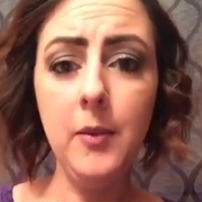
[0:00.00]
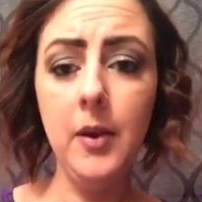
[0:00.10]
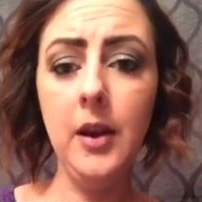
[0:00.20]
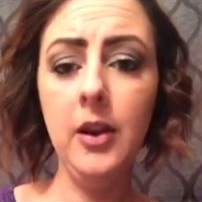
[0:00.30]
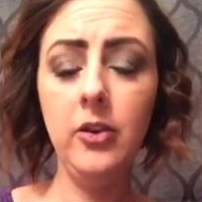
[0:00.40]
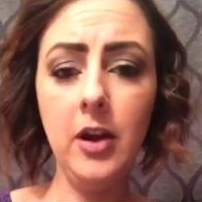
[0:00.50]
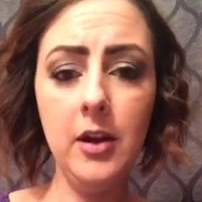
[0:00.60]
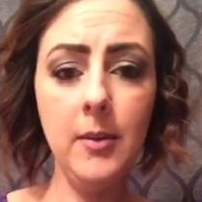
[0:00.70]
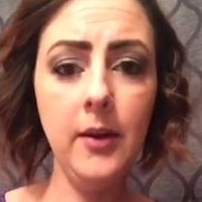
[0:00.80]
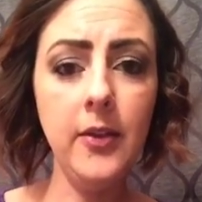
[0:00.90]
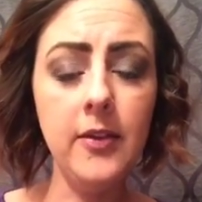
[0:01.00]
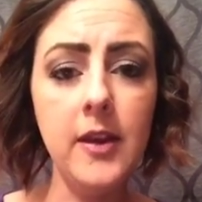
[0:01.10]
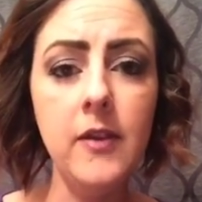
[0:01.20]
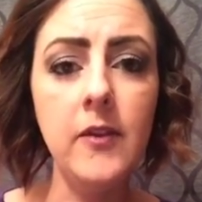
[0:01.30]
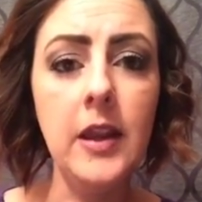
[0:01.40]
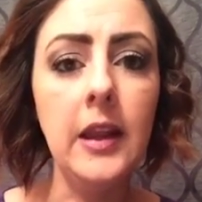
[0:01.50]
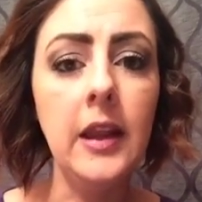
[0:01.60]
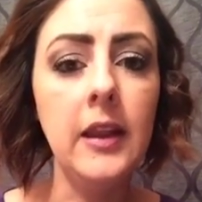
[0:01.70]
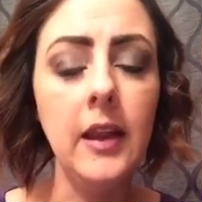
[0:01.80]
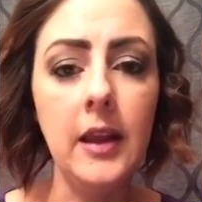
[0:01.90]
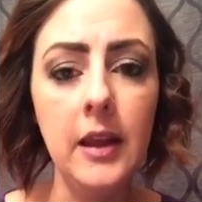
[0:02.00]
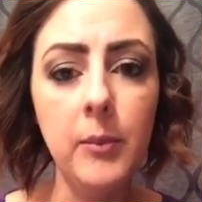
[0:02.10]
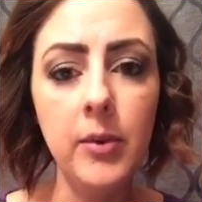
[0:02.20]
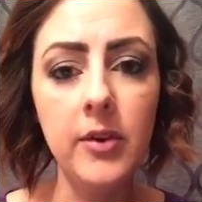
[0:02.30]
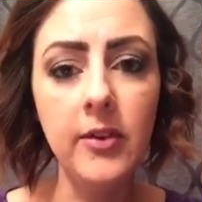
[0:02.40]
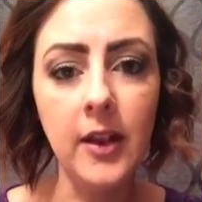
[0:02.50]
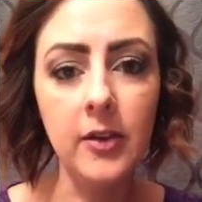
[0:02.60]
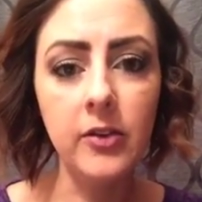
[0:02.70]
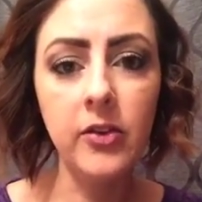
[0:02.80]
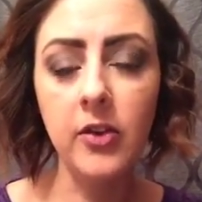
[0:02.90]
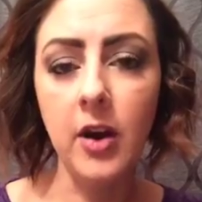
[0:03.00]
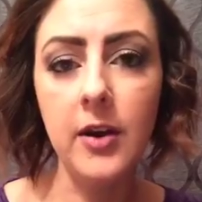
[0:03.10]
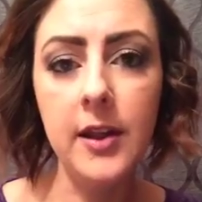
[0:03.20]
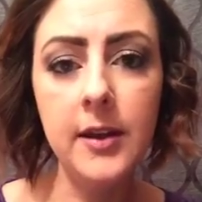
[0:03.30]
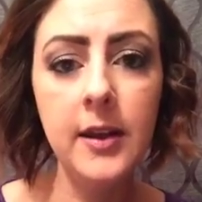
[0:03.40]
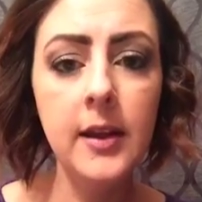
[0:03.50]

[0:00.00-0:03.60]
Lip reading: we're going to talk about this evening getting presenters started.